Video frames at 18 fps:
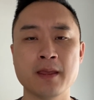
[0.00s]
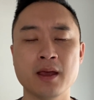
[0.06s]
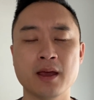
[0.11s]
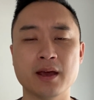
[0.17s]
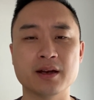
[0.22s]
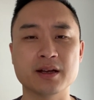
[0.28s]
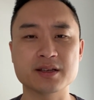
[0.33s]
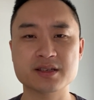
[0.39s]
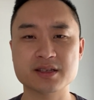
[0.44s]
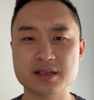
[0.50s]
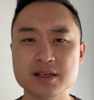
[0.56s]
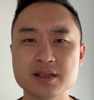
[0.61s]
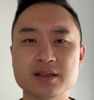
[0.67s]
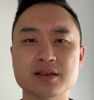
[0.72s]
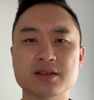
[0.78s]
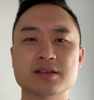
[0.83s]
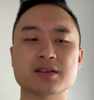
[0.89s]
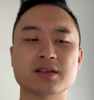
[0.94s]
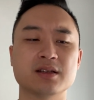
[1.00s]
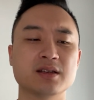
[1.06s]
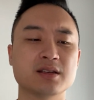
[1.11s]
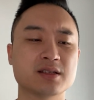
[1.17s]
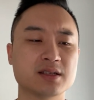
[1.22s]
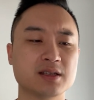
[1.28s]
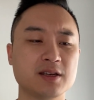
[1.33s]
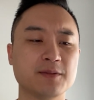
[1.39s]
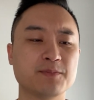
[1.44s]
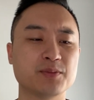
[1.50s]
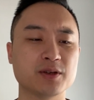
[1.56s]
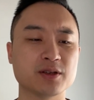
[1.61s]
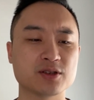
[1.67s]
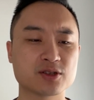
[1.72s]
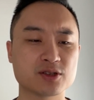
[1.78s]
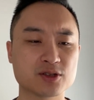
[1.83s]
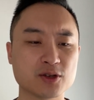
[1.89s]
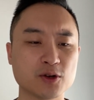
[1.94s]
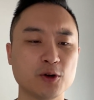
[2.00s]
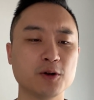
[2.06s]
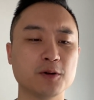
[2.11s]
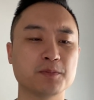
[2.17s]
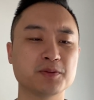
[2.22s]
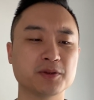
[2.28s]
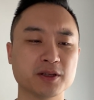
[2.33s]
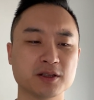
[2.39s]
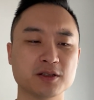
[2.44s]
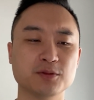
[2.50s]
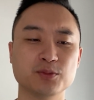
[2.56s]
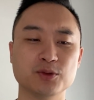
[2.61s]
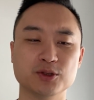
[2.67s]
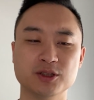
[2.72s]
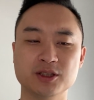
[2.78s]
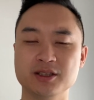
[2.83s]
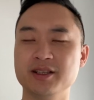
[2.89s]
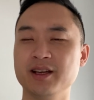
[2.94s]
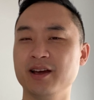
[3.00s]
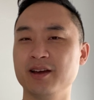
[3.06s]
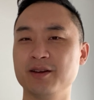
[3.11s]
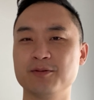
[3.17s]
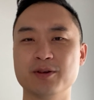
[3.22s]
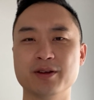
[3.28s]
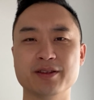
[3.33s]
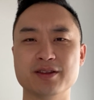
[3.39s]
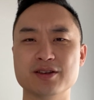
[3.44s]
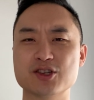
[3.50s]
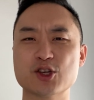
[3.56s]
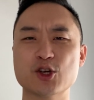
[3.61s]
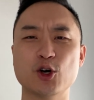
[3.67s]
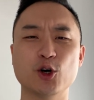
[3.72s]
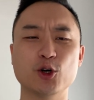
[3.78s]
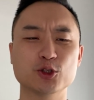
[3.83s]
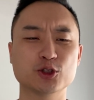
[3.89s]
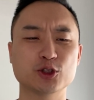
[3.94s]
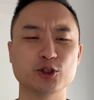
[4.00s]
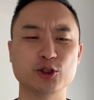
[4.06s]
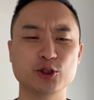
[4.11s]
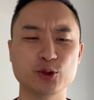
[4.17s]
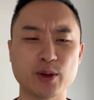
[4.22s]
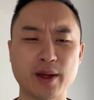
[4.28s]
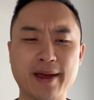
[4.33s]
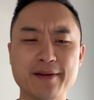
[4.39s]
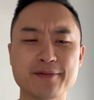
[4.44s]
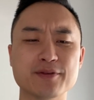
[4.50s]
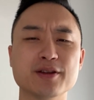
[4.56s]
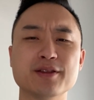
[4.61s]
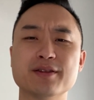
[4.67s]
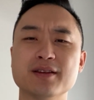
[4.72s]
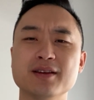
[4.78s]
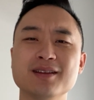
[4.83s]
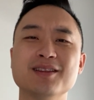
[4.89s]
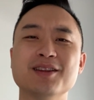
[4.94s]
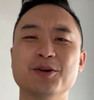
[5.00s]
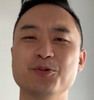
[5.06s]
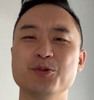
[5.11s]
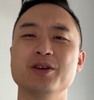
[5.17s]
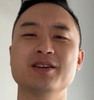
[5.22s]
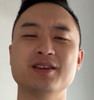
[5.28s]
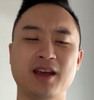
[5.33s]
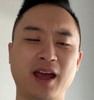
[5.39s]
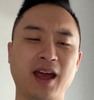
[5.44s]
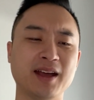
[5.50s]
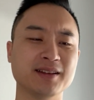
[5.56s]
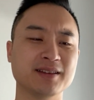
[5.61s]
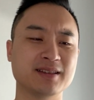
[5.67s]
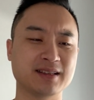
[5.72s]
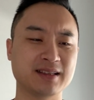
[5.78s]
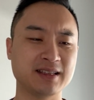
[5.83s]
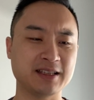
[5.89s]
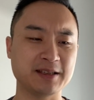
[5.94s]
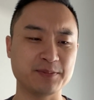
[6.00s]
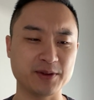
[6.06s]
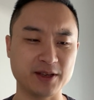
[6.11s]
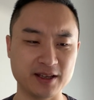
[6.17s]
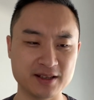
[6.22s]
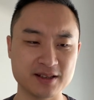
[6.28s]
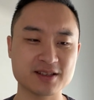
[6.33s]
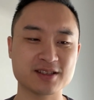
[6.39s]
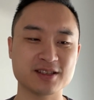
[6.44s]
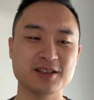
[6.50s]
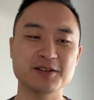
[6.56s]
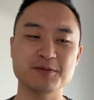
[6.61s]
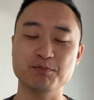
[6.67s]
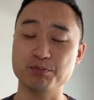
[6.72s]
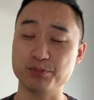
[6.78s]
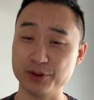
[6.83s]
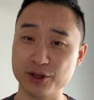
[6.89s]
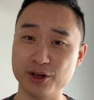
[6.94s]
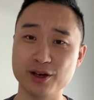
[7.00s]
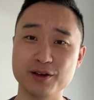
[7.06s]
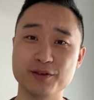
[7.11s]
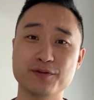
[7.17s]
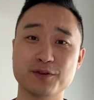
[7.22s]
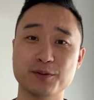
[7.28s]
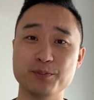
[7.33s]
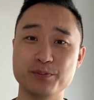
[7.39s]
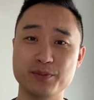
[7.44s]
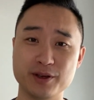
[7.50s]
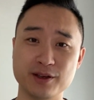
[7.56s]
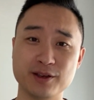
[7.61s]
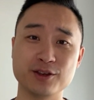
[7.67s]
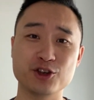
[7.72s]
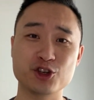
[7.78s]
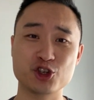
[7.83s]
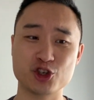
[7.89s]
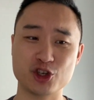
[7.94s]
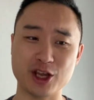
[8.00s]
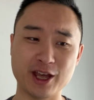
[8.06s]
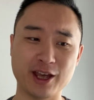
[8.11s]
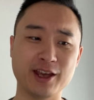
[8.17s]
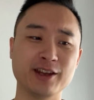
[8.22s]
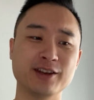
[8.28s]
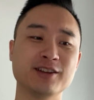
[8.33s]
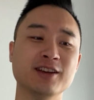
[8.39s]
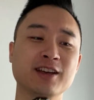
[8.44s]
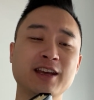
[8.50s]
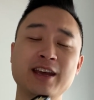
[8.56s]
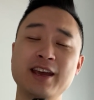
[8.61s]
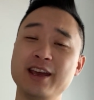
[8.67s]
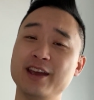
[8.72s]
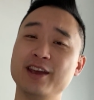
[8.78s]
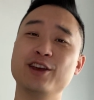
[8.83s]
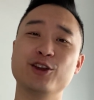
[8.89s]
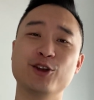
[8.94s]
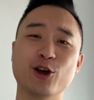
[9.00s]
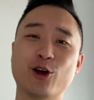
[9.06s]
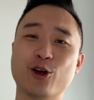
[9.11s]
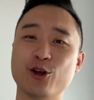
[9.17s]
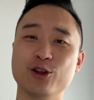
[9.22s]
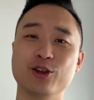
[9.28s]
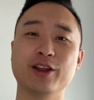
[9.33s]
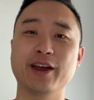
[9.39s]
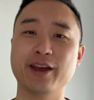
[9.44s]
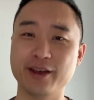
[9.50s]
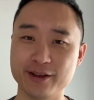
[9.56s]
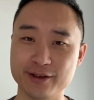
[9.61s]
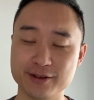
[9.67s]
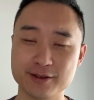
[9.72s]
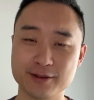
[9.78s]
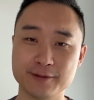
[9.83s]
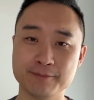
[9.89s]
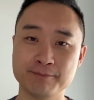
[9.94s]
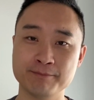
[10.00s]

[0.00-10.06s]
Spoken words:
And I see this, and I see it being so applicable today, right? This call to do everything that we can to keep innocent blood from being shed in our land.